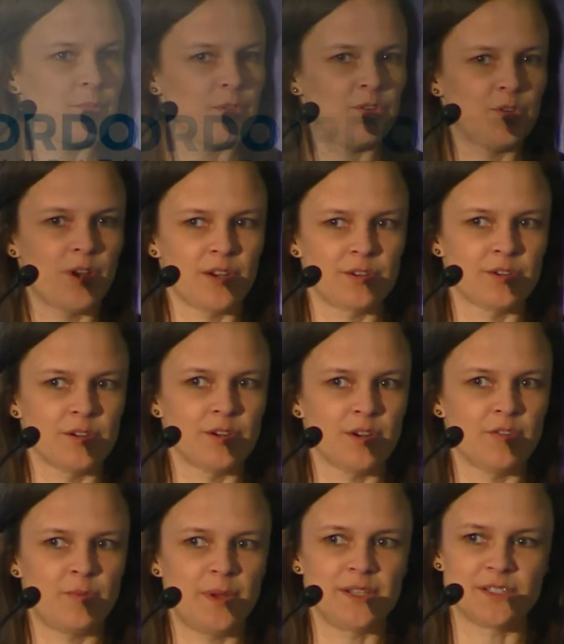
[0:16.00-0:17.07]
Director
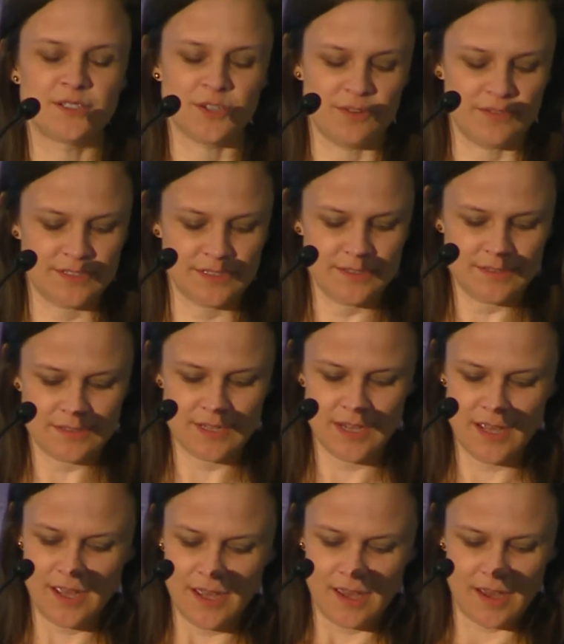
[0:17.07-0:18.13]
of Patient Services
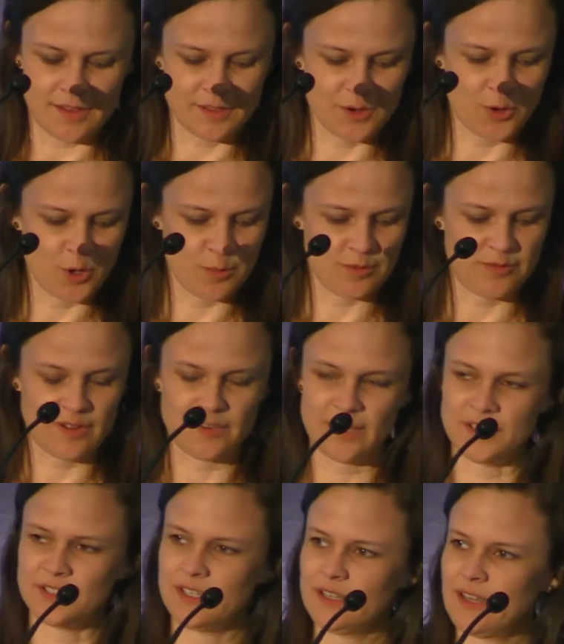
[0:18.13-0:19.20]
at the Chordoma
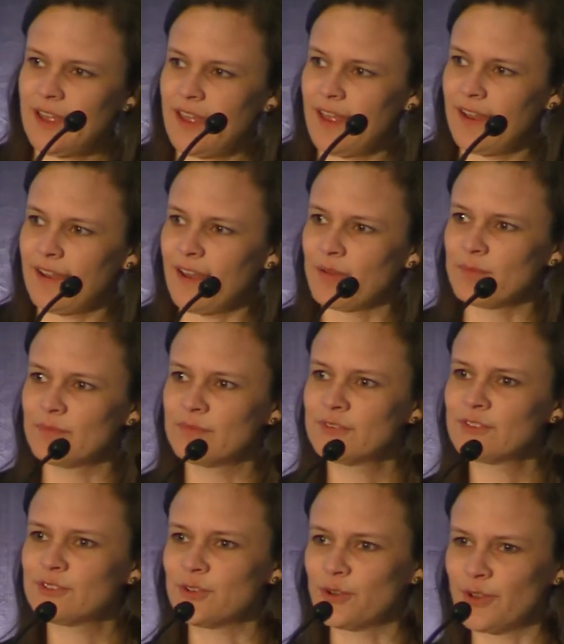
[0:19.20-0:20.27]
Foundation, and I'm
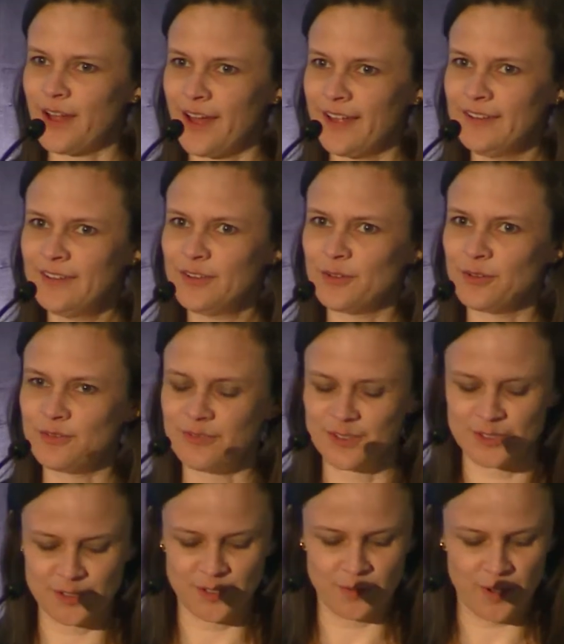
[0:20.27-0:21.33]
so glad to
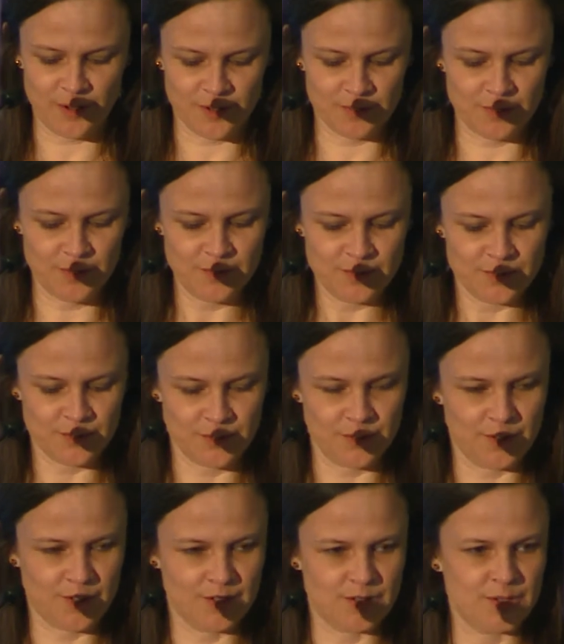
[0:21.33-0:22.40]
officially welcome you to
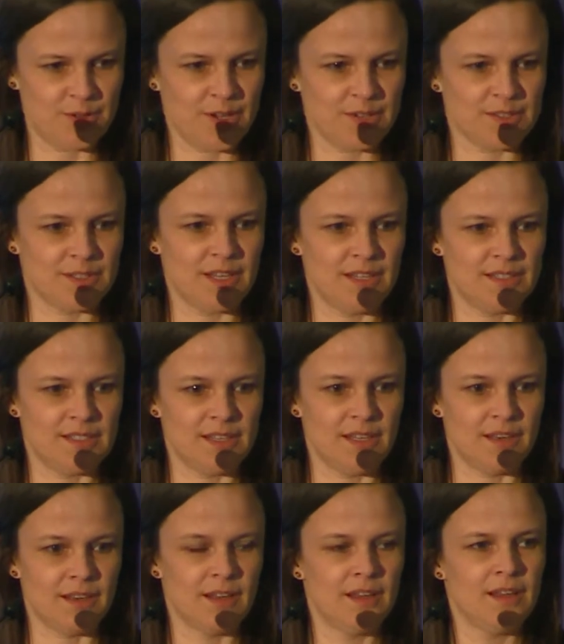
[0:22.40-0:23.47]
the
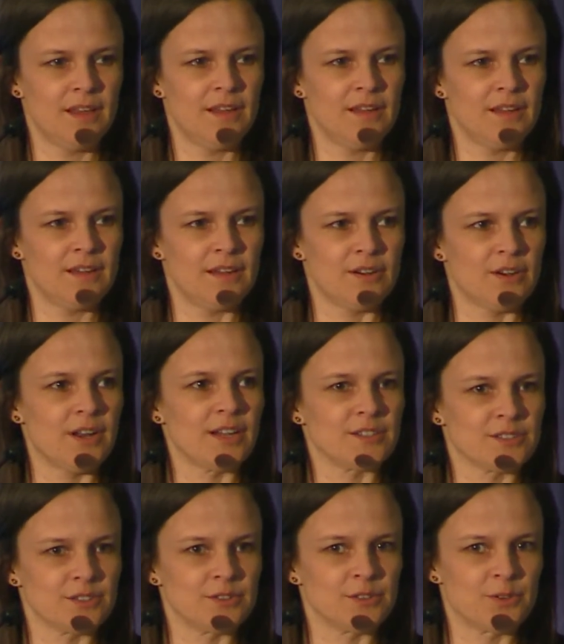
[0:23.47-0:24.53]
2018
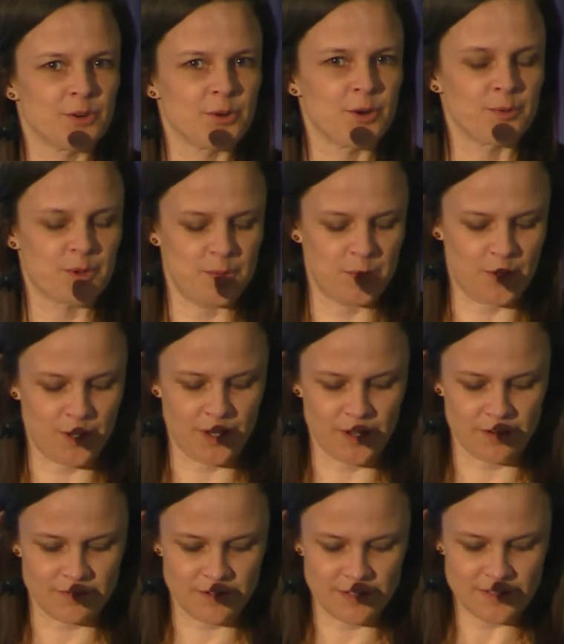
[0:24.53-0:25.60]
International Chordoma Community
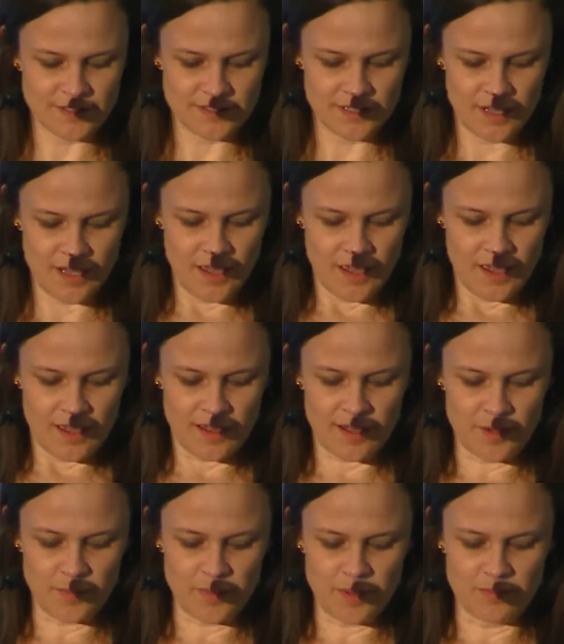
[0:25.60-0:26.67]
Conference.
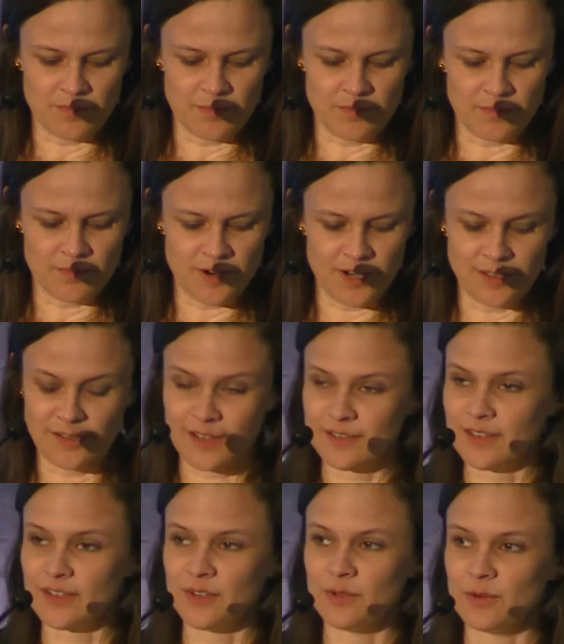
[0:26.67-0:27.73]
I'm very
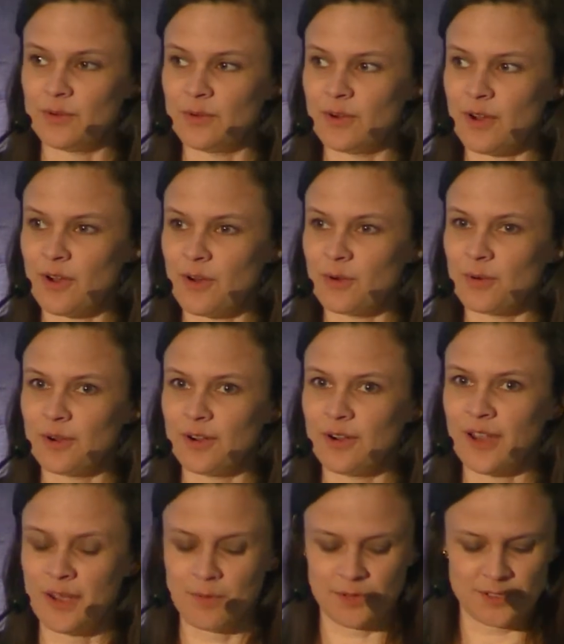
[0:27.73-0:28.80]
glad that you all
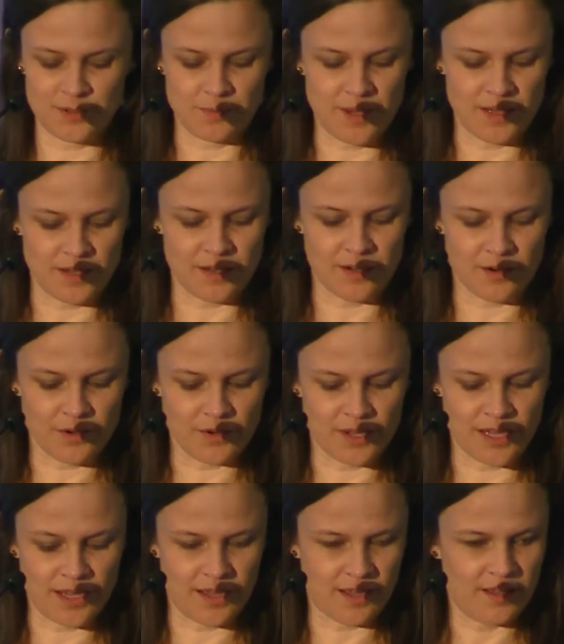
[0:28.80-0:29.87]
were able to make it here
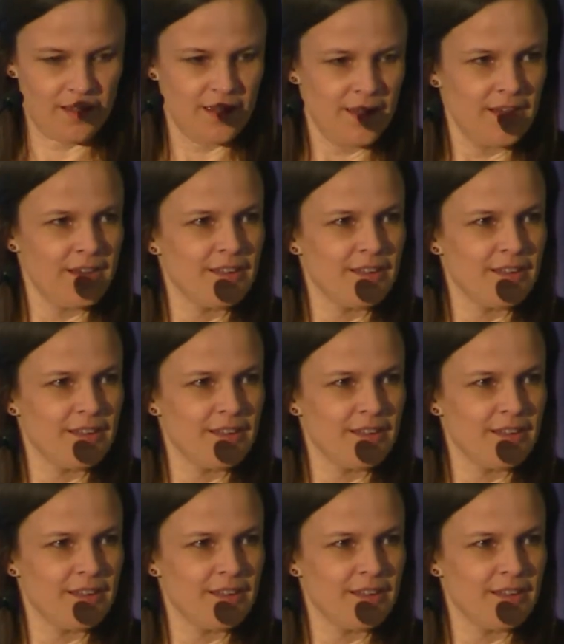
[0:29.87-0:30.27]
okay.